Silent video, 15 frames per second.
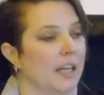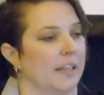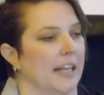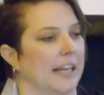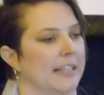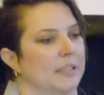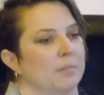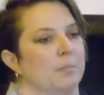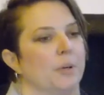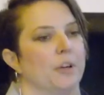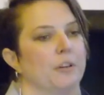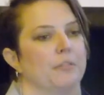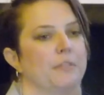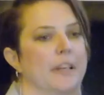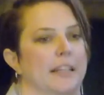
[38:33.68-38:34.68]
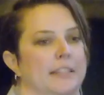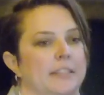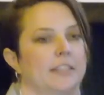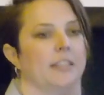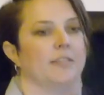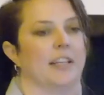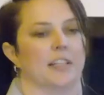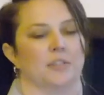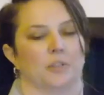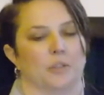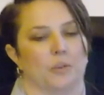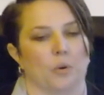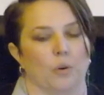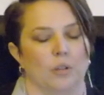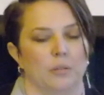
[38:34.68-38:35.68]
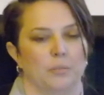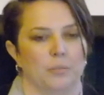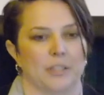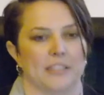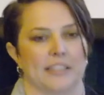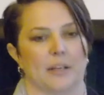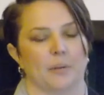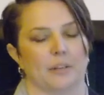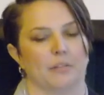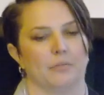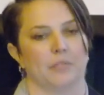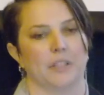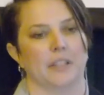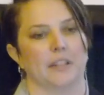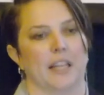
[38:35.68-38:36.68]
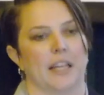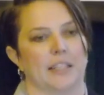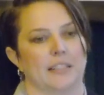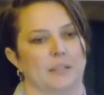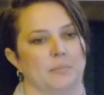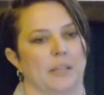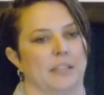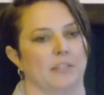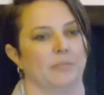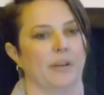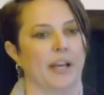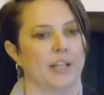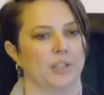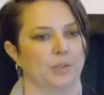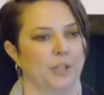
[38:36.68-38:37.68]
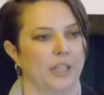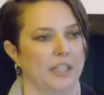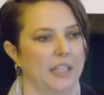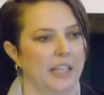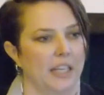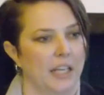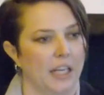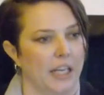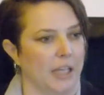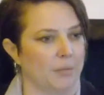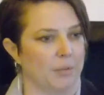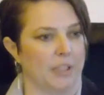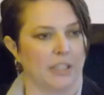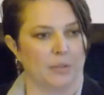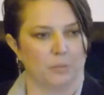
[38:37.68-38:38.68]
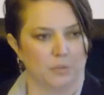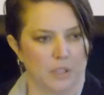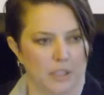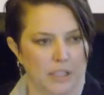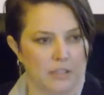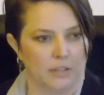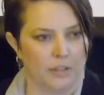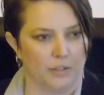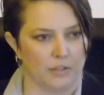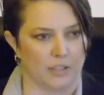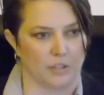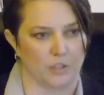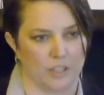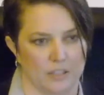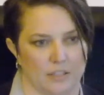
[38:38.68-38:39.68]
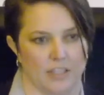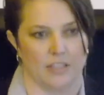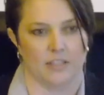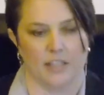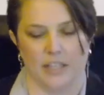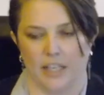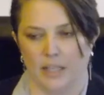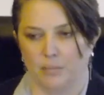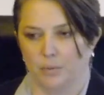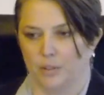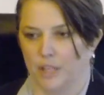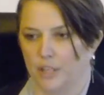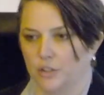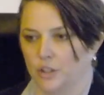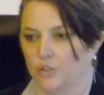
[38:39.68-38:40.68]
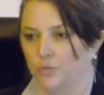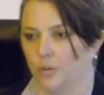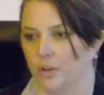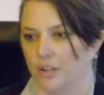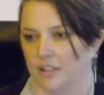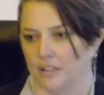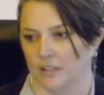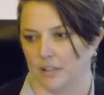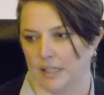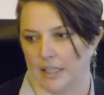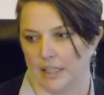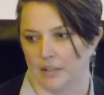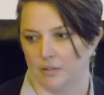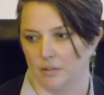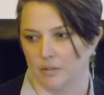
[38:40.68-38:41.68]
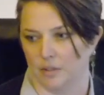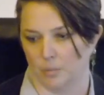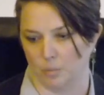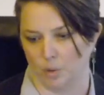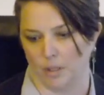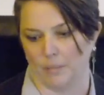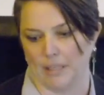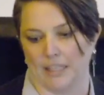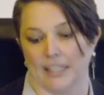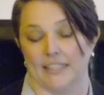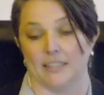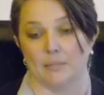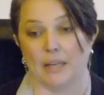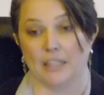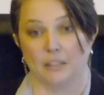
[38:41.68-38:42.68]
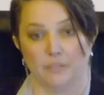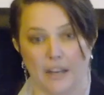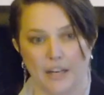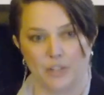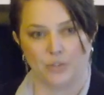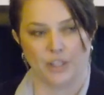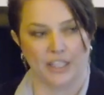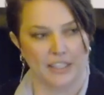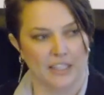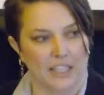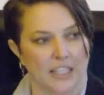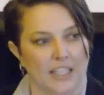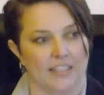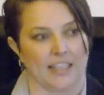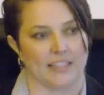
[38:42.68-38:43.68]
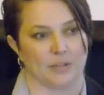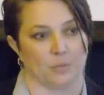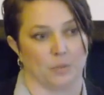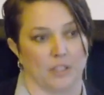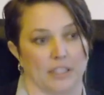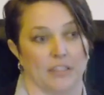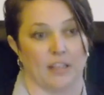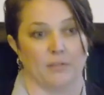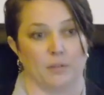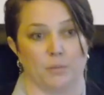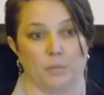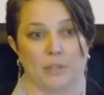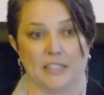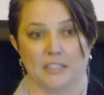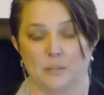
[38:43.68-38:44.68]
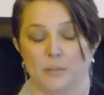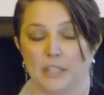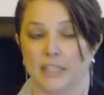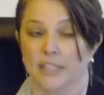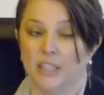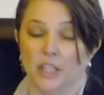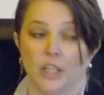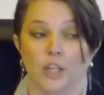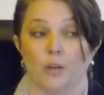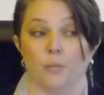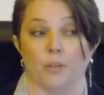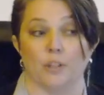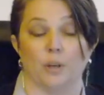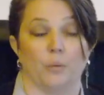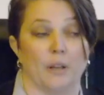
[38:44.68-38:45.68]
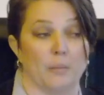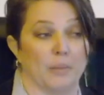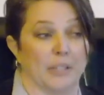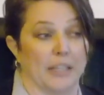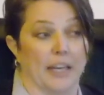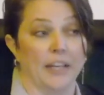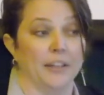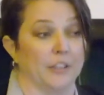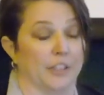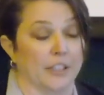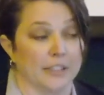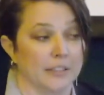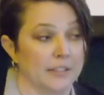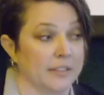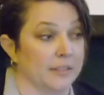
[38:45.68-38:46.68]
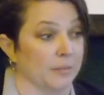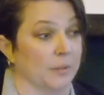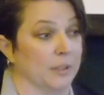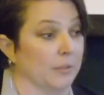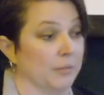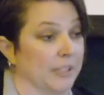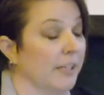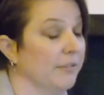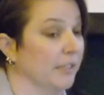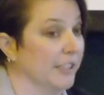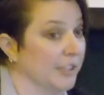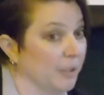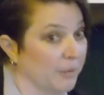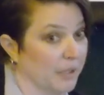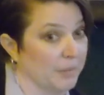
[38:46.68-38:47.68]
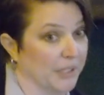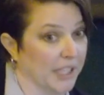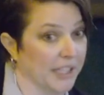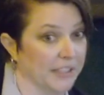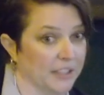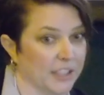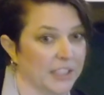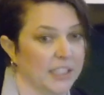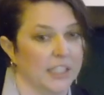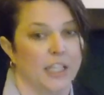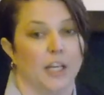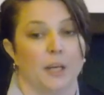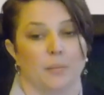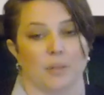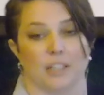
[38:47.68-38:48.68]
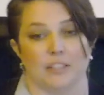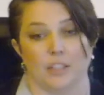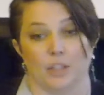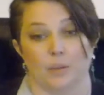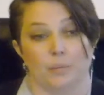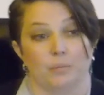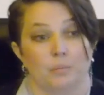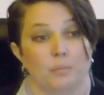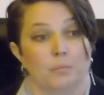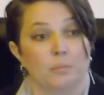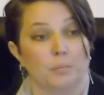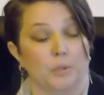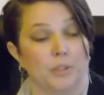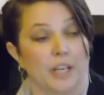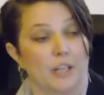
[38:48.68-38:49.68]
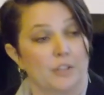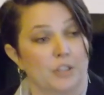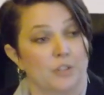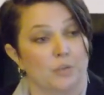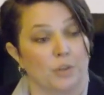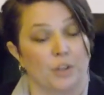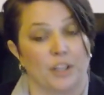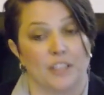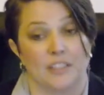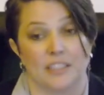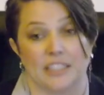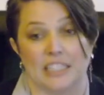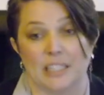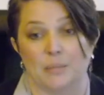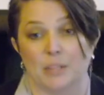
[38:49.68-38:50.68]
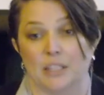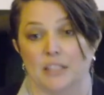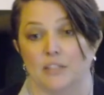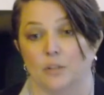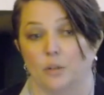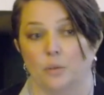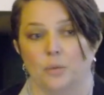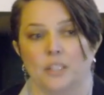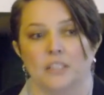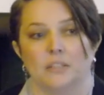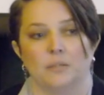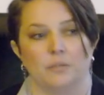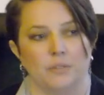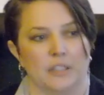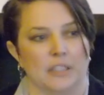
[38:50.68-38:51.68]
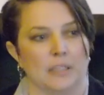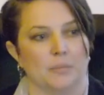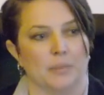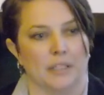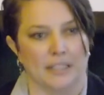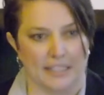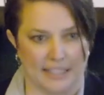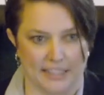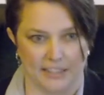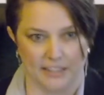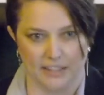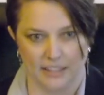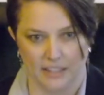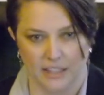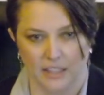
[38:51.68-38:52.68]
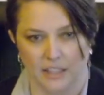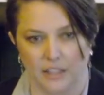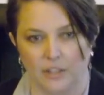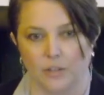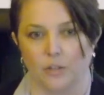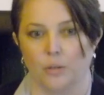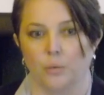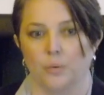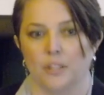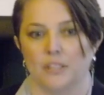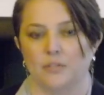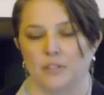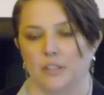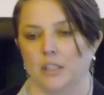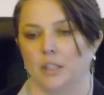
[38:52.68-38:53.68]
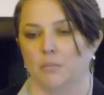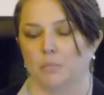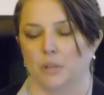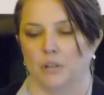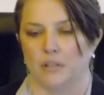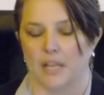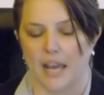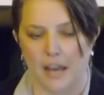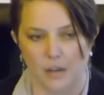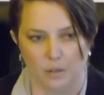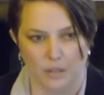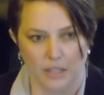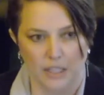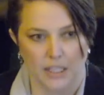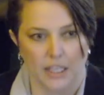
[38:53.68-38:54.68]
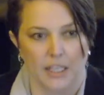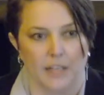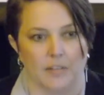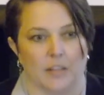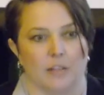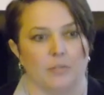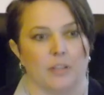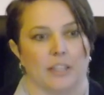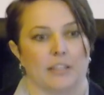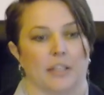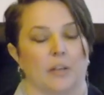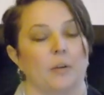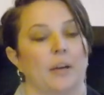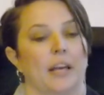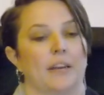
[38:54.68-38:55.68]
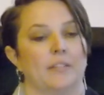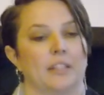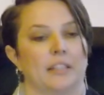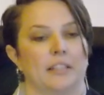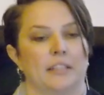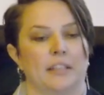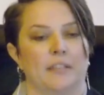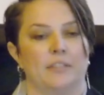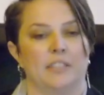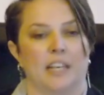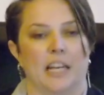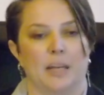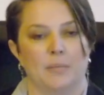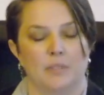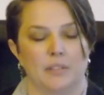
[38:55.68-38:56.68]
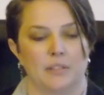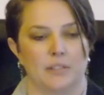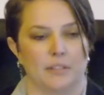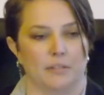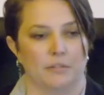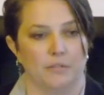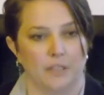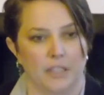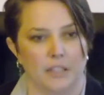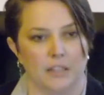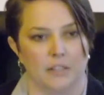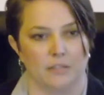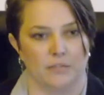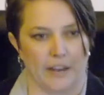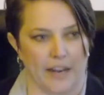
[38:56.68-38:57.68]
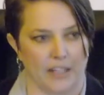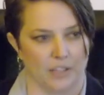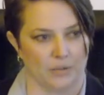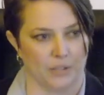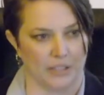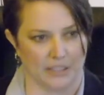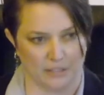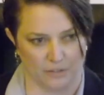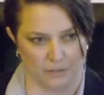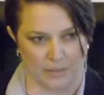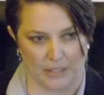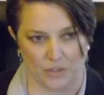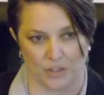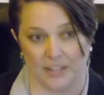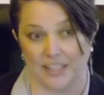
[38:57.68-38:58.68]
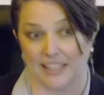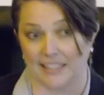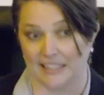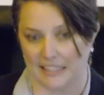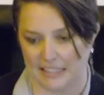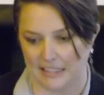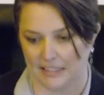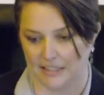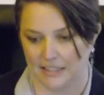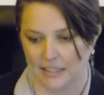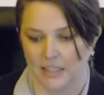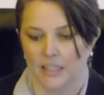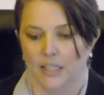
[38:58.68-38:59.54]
That is perfect if that is our goal, because now we feed that into manufacturing, and we're getting really close to just-in-time production drawing deployment into manufacturing. That's a really comfortable place to be. We don't want to be under. We definitely don't want to be under, because then your production drawing team is always feeling behind. They're always feeling burned out, and they feel like they don't have enough time to feed the factory the information that it needs.